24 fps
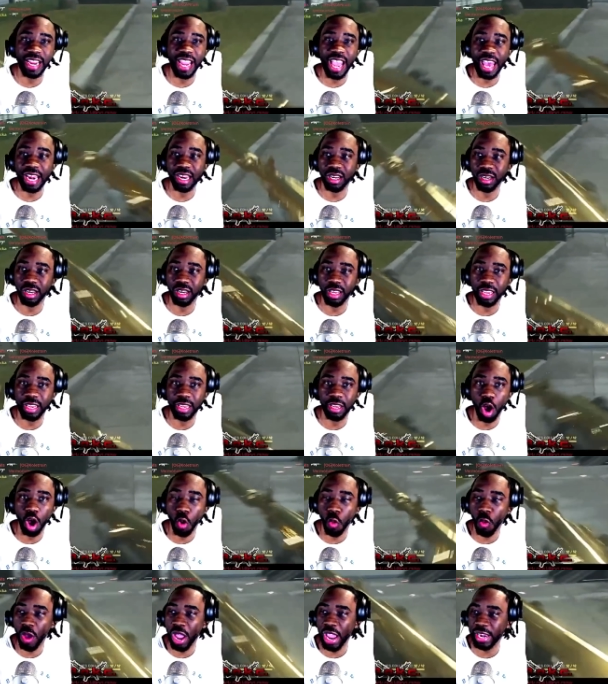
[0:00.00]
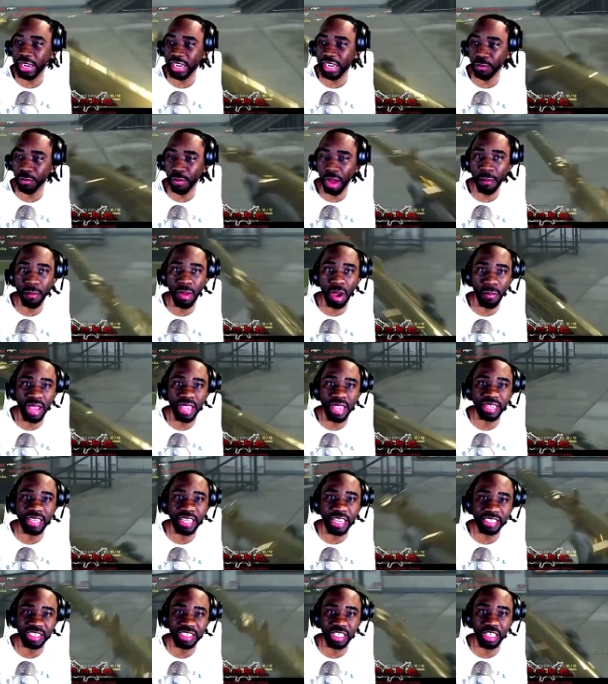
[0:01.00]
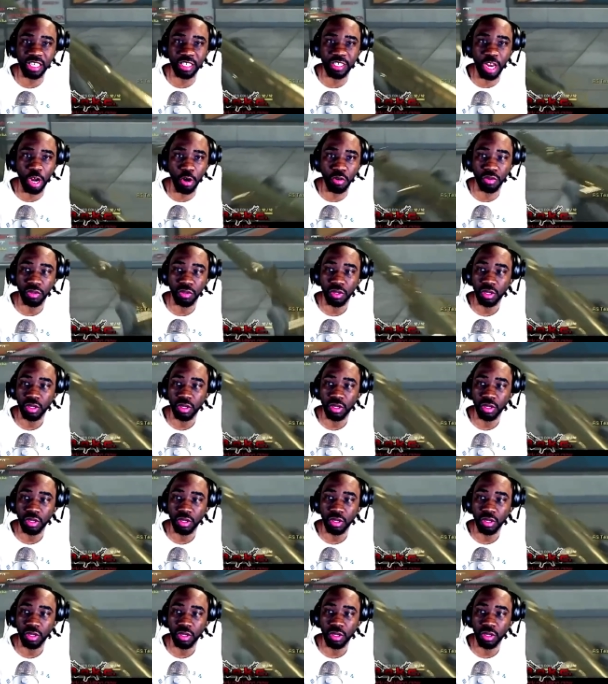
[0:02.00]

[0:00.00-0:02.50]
got a clan, whole ass nigga. My mama ain't kissing the dirt,